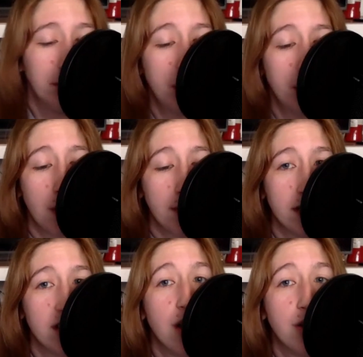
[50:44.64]
do you want me to
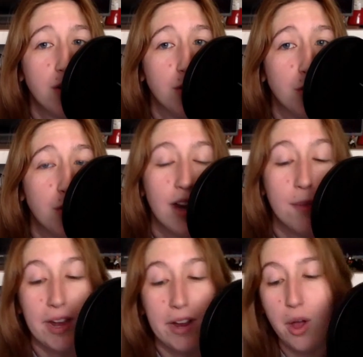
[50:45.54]
tell you the truth? And I'm
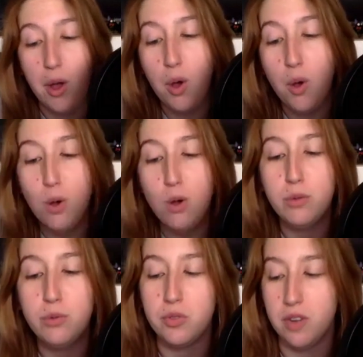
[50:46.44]
like, oh,
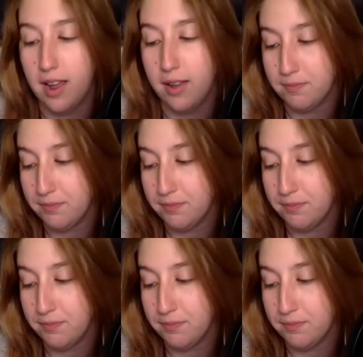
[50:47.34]
snap.